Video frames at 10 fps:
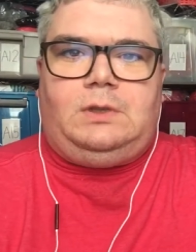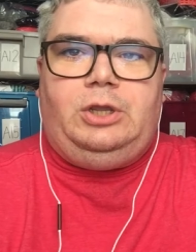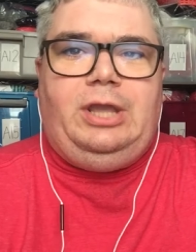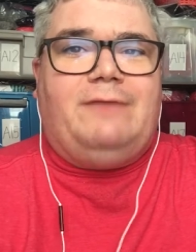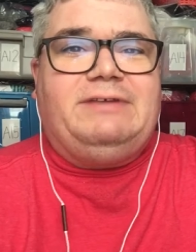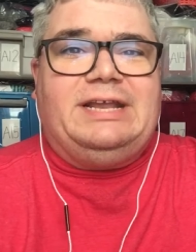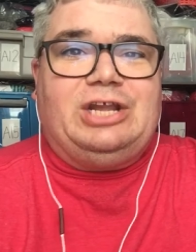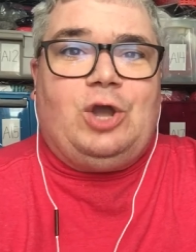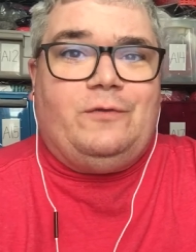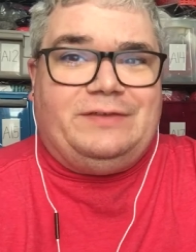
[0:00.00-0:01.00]
you have to get a
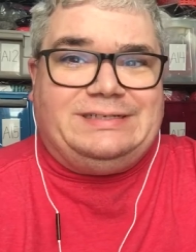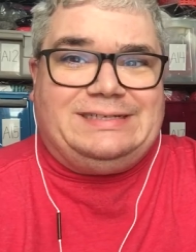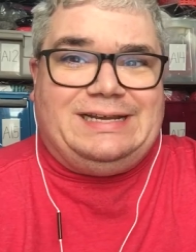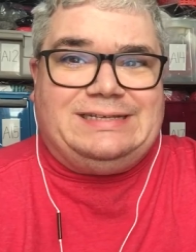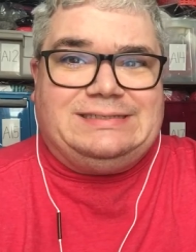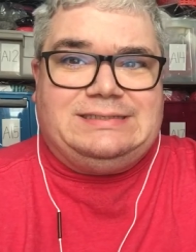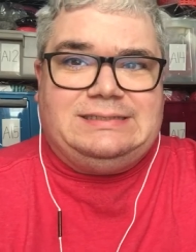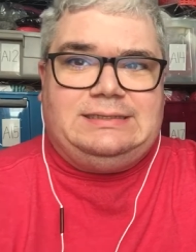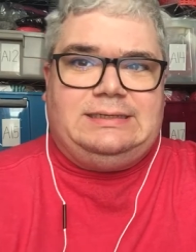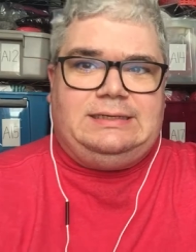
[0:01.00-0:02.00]
COVID test.
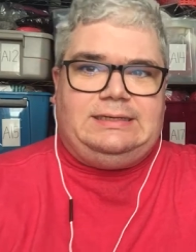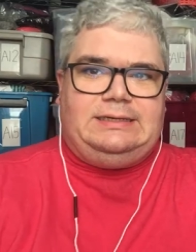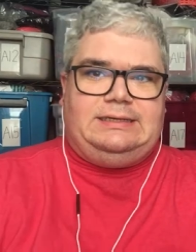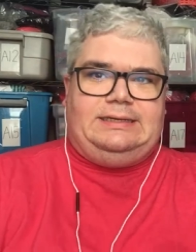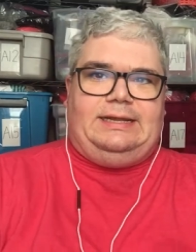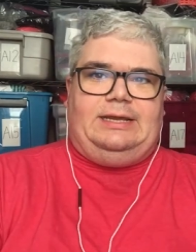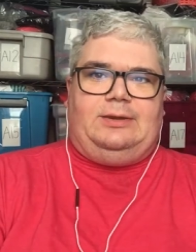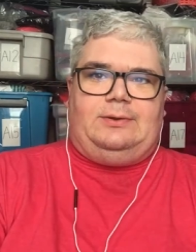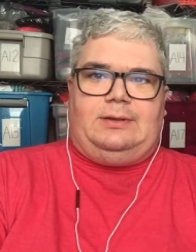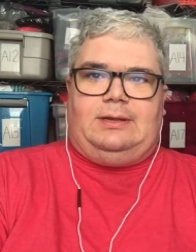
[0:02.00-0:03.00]

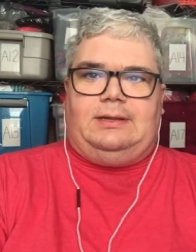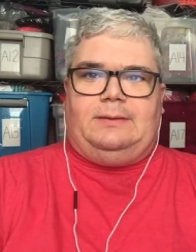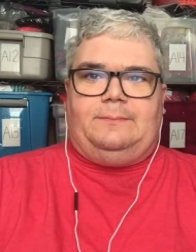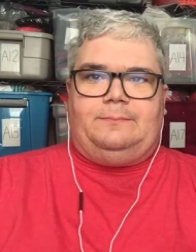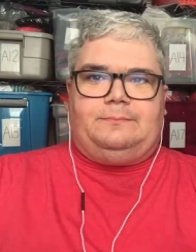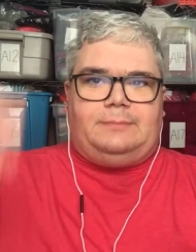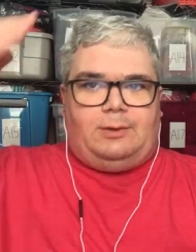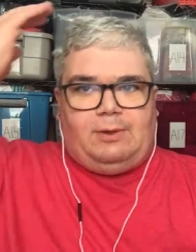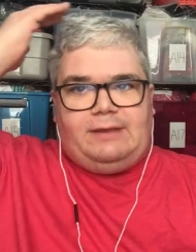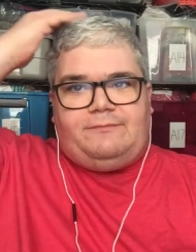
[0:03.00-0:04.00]
Now, my
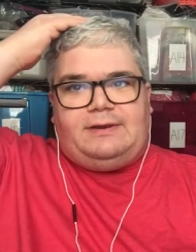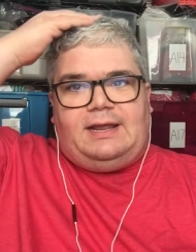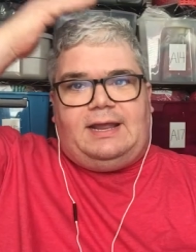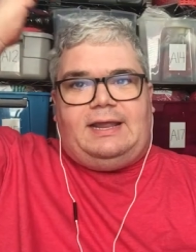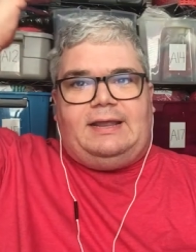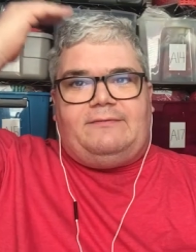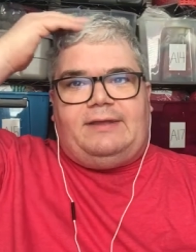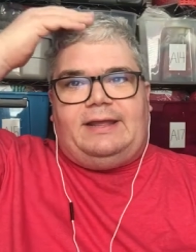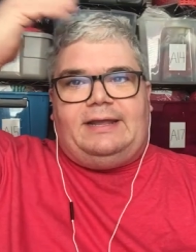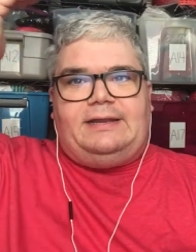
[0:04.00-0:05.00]
wife and I have had